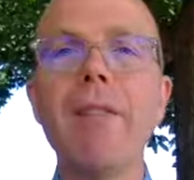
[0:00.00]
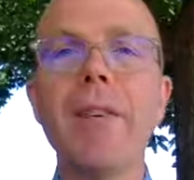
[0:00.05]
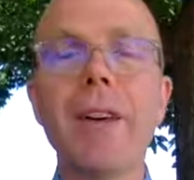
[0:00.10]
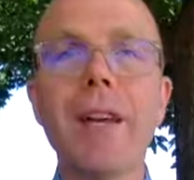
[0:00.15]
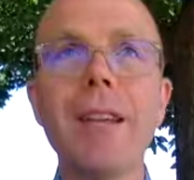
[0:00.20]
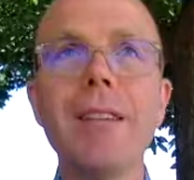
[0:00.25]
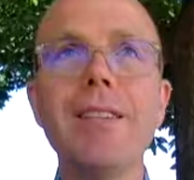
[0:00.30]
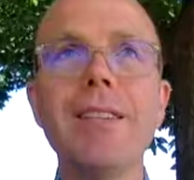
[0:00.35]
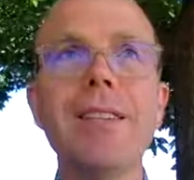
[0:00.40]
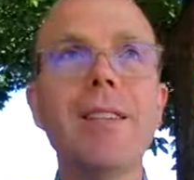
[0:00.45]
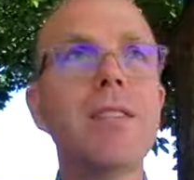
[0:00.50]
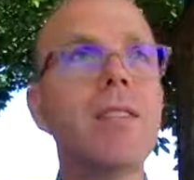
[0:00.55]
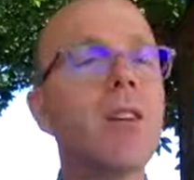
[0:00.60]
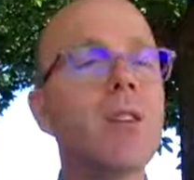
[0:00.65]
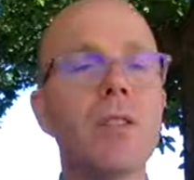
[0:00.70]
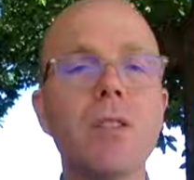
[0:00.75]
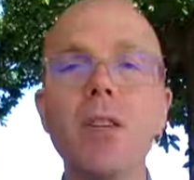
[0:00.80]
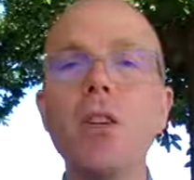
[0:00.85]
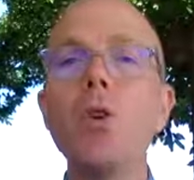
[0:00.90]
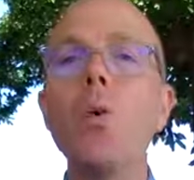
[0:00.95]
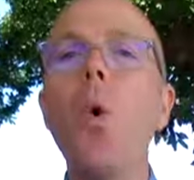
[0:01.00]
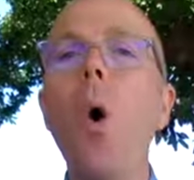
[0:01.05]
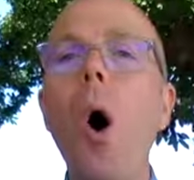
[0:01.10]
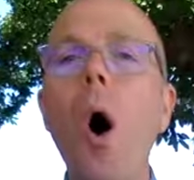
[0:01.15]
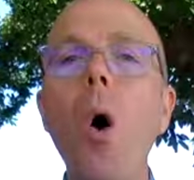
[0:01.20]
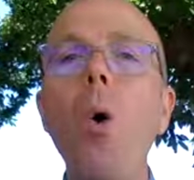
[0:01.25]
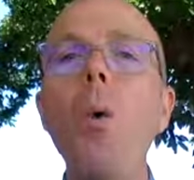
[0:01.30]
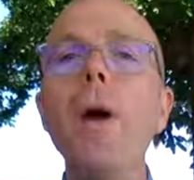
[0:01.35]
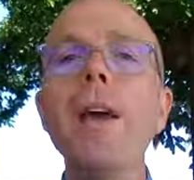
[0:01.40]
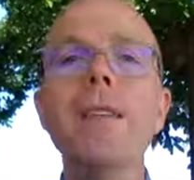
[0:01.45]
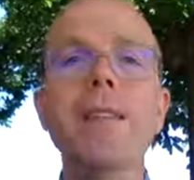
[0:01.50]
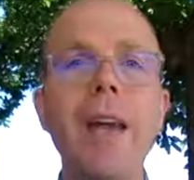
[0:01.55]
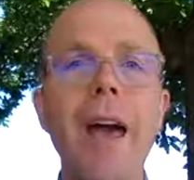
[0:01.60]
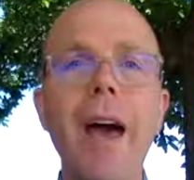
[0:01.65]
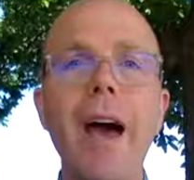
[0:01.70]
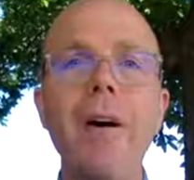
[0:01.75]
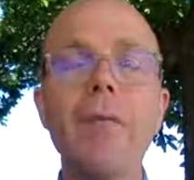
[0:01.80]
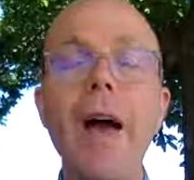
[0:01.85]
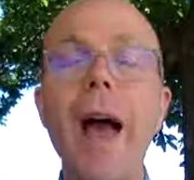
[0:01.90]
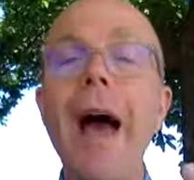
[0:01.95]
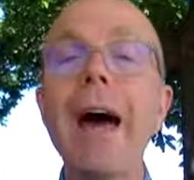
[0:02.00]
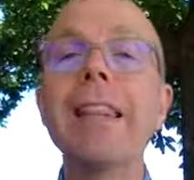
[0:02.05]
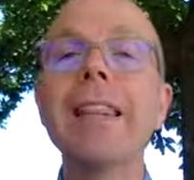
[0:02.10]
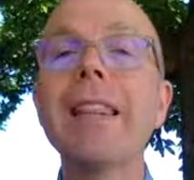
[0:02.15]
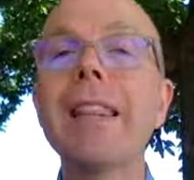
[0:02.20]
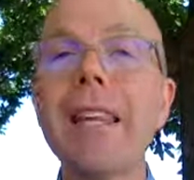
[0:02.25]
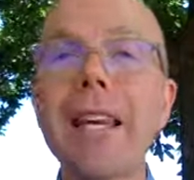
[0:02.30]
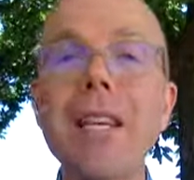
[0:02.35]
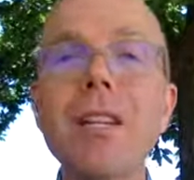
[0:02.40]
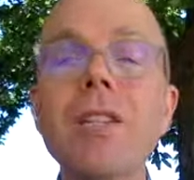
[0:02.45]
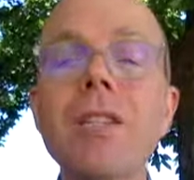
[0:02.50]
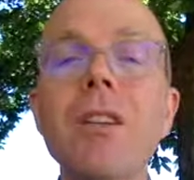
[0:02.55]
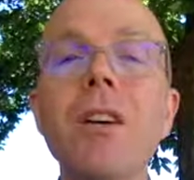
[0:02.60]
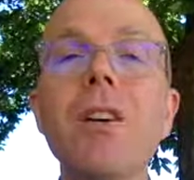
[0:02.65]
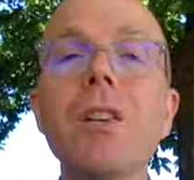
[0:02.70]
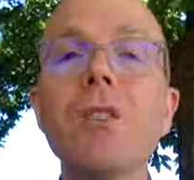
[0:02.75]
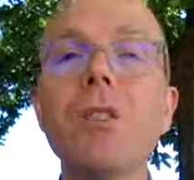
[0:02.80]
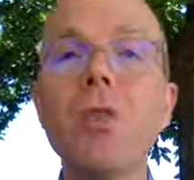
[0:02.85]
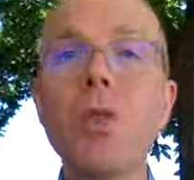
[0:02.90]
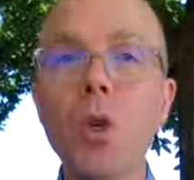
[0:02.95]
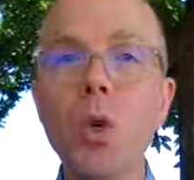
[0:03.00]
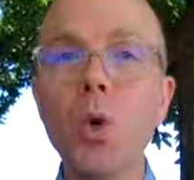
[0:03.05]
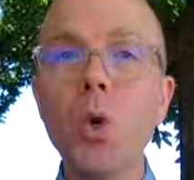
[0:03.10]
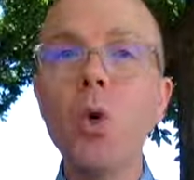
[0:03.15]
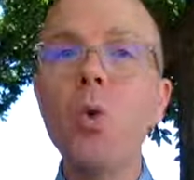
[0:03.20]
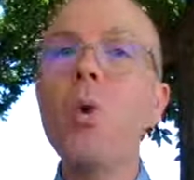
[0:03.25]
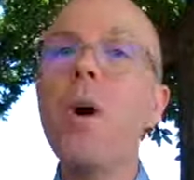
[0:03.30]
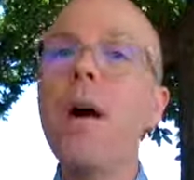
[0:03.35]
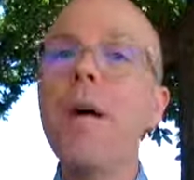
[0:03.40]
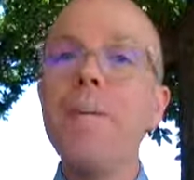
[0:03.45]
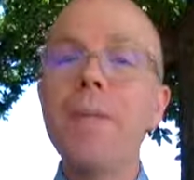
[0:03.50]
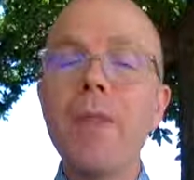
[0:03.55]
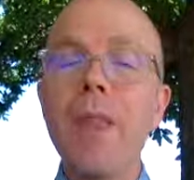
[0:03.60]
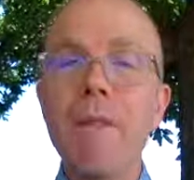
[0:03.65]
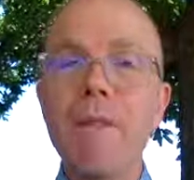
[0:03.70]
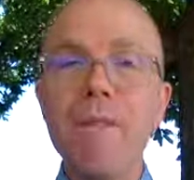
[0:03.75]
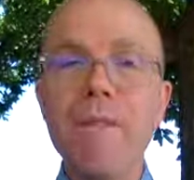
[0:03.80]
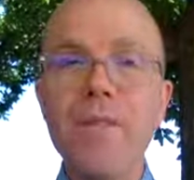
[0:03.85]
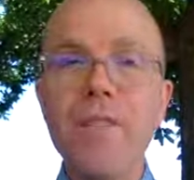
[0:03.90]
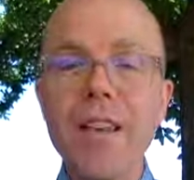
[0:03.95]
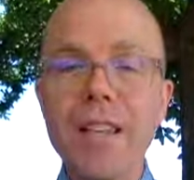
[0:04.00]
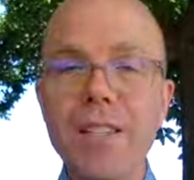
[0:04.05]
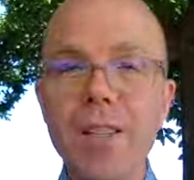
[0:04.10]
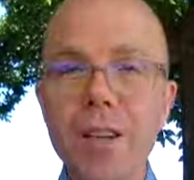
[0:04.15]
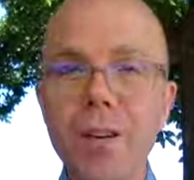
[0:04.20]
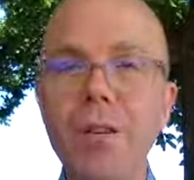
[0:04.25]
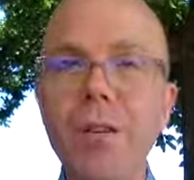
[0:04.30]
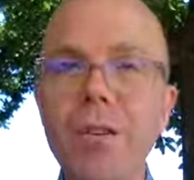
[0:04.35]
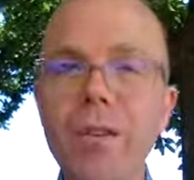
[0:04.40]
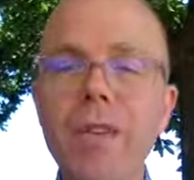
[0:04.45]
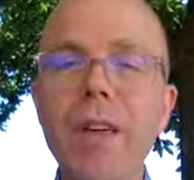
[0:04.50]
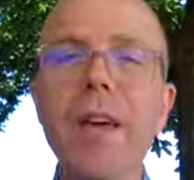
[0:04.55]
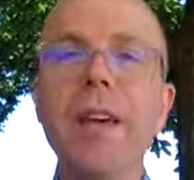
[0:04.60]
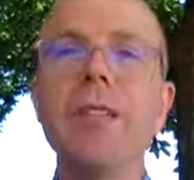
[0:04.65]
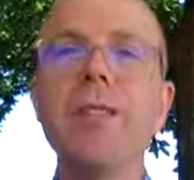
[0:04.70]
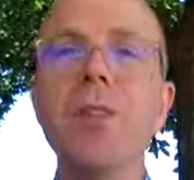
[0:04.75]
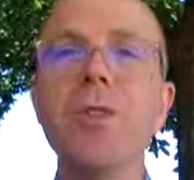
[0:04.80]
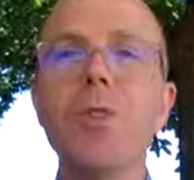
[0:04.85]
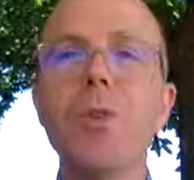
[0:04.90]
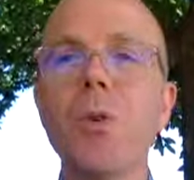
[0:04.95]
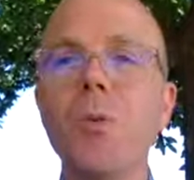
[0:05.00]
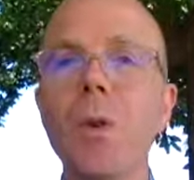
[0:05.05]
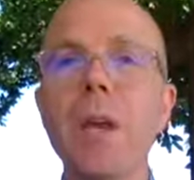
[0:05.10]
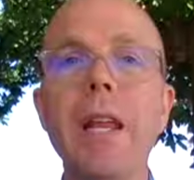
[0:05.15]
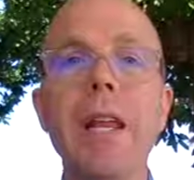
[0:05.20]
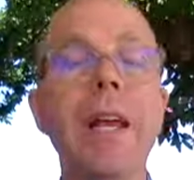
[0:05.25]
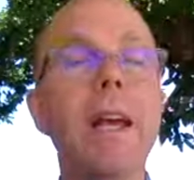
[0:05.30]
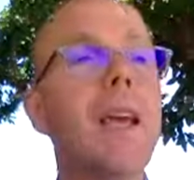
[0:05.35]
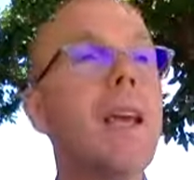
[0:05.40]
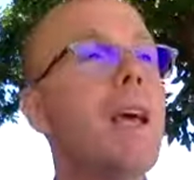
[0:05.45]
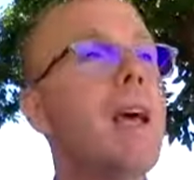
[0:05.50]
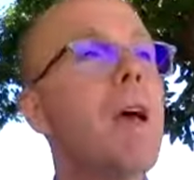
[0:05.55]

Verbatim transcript: for kids this year is that you always have at least two physical things that you're reading.